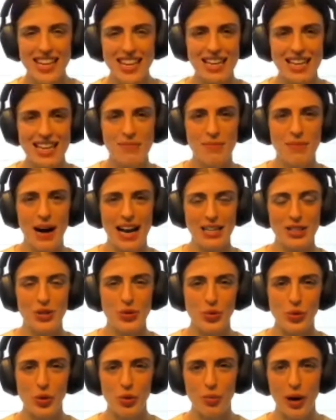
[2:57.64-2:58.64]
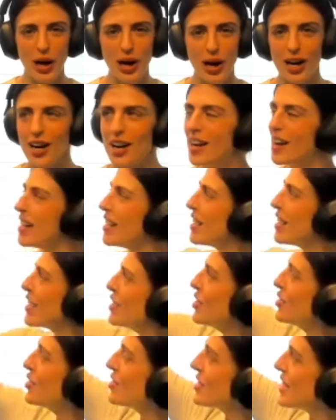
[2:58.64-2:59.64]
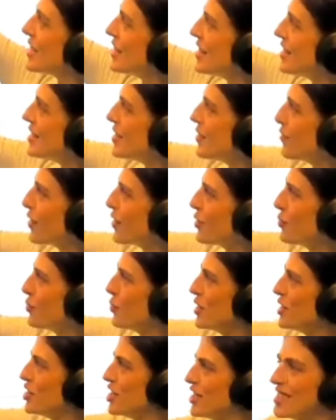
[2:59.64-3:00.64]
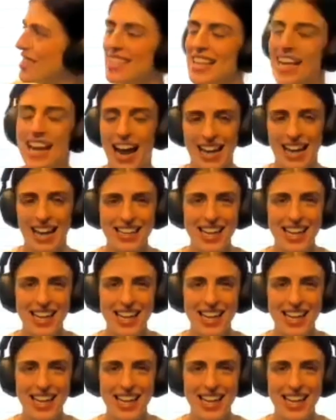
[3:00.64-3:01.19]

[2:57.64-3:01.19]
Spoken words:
in my toolbar, you'll see the different widgets that I can